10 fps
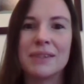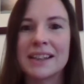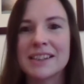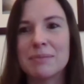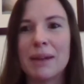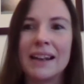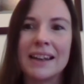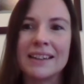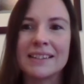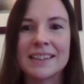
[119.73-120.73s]
like
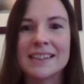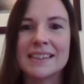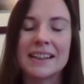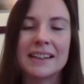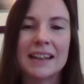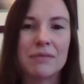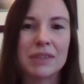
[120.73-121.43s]
smiling and kissing and having